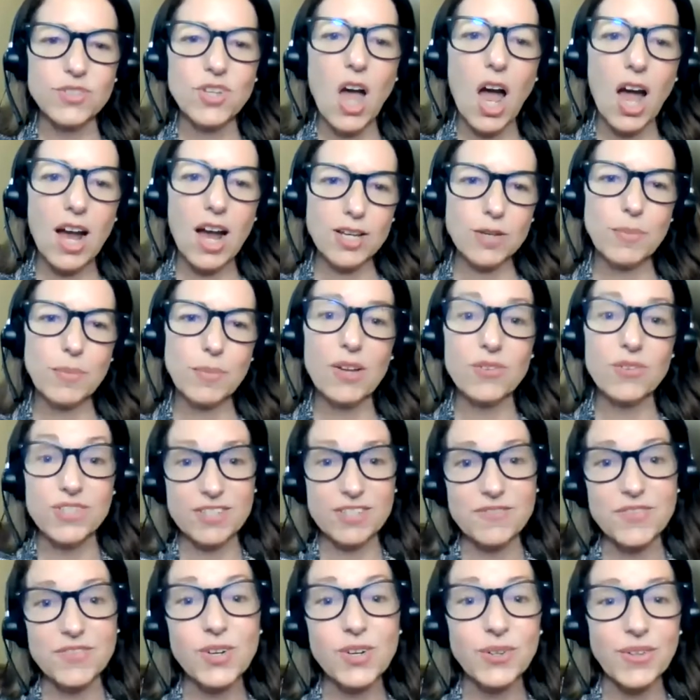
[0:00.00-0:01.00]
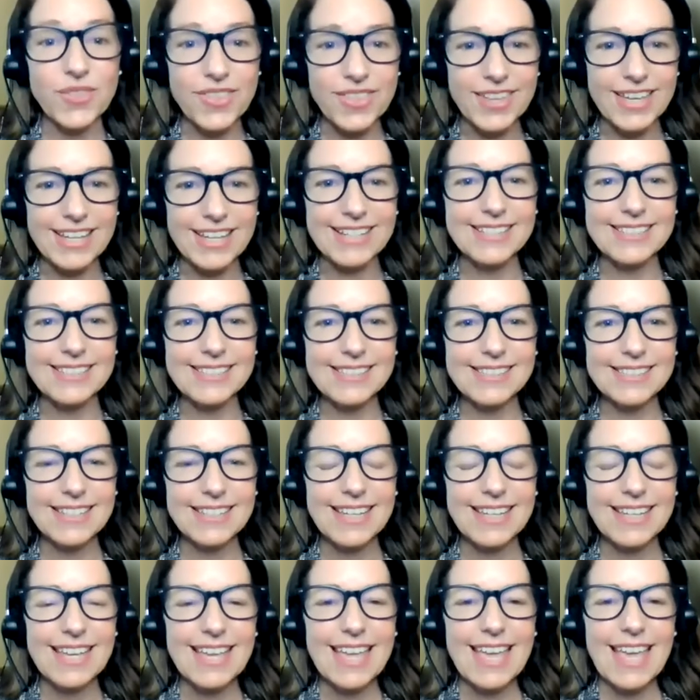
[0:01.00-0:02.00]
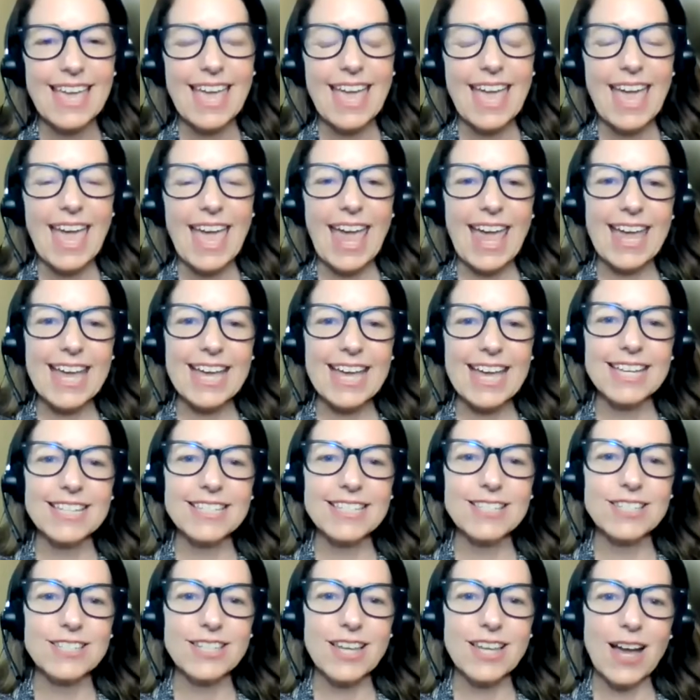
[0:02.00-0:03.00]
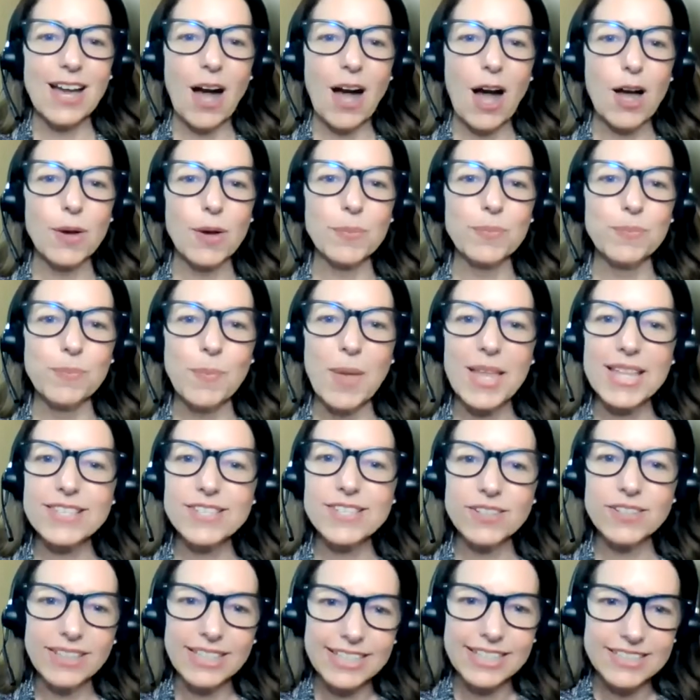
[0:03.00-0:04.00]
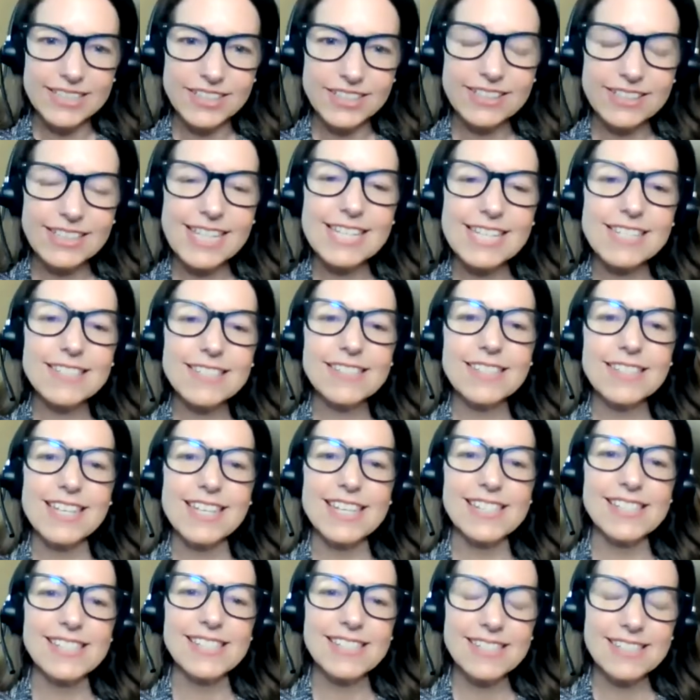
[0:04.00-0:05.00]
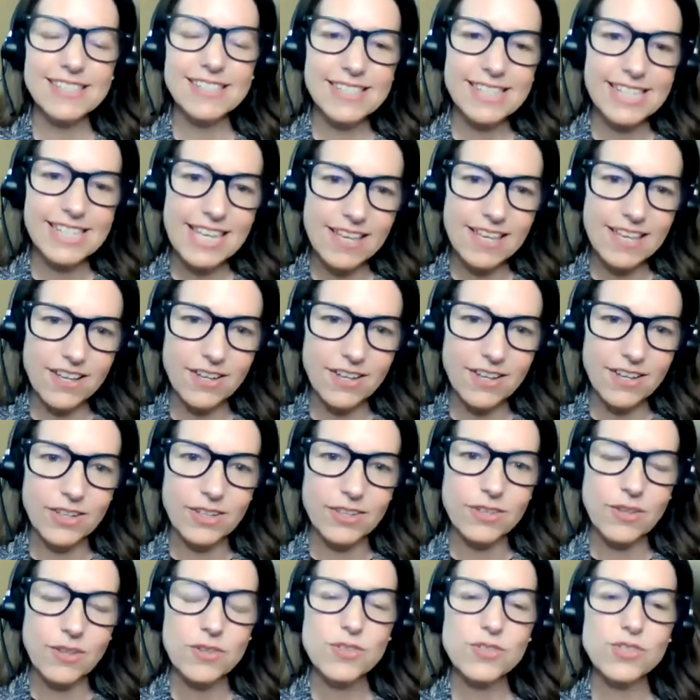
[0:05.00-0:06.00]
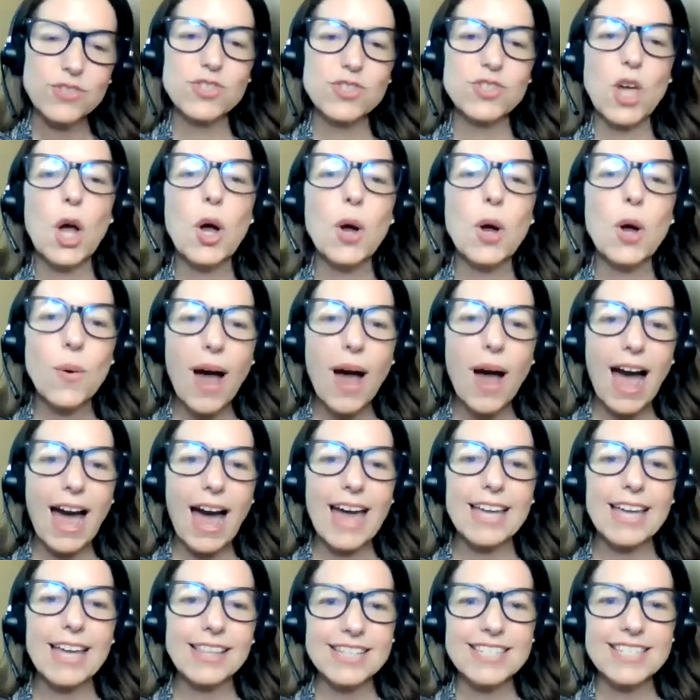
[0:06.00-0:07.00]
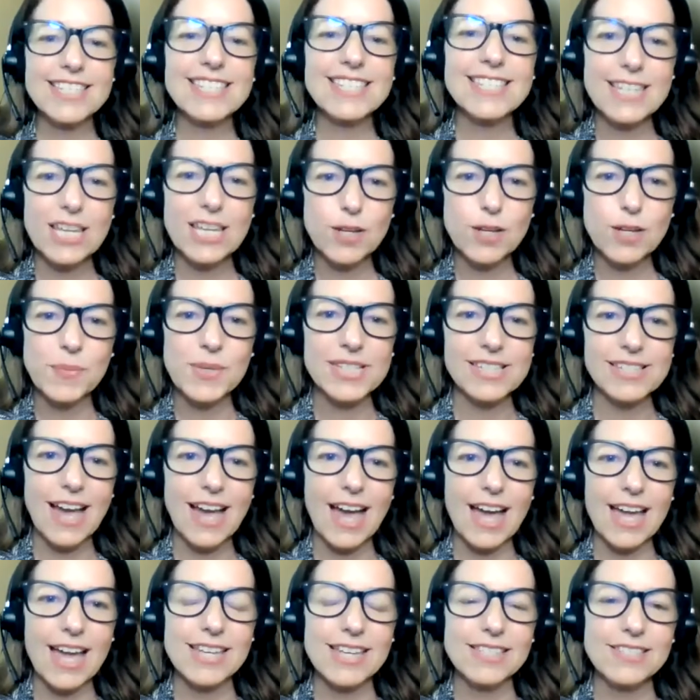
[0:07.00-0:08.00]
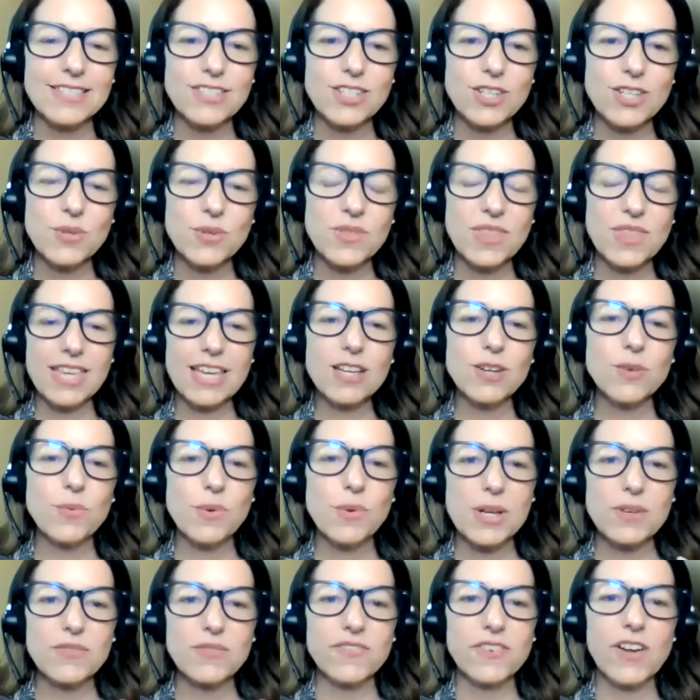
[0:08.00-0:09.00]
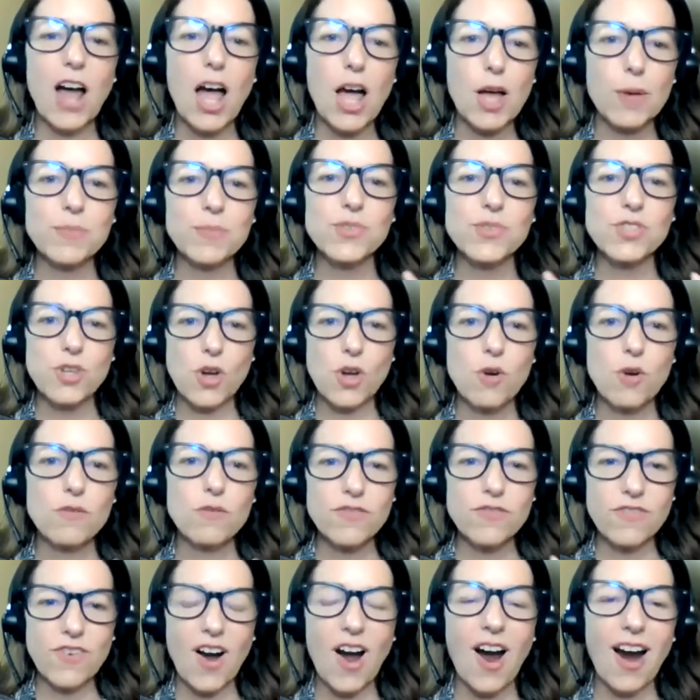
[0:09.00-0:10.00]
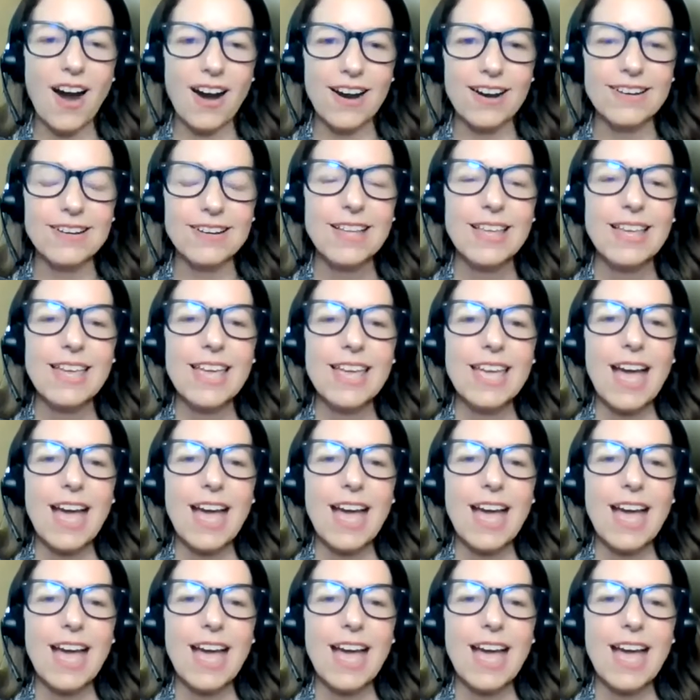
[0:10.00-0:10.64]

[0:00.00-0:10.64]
talk about difficult things. And mental illness is still so highly stigmatized. You think we have come so far